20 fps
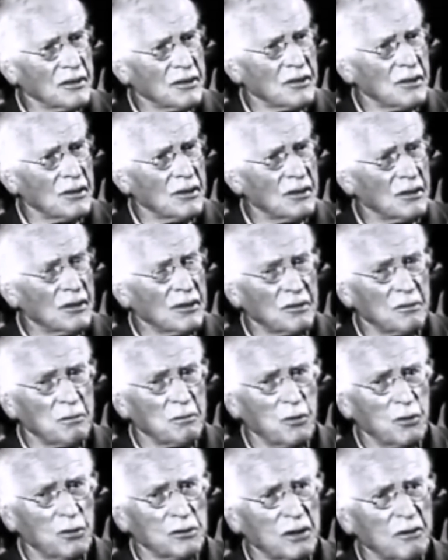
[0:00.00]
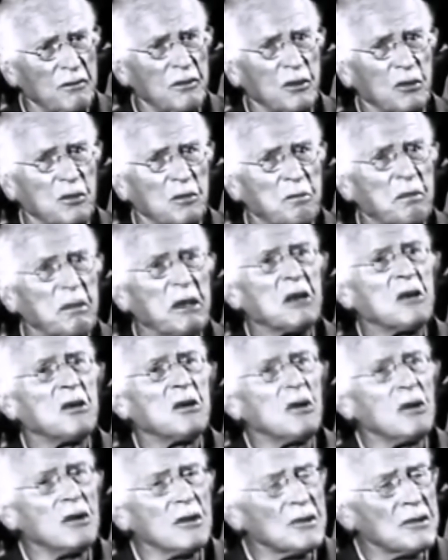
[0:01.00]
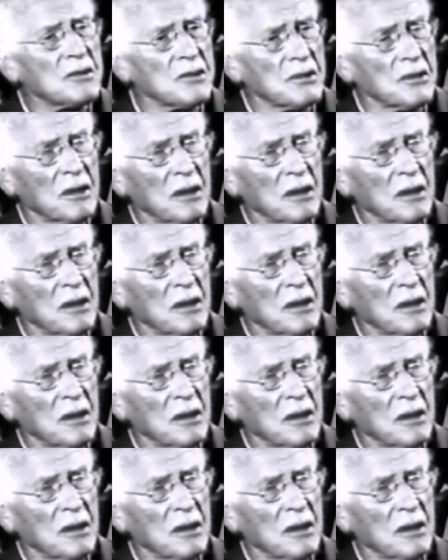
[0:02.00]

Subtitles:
According to Jung, when men are possessed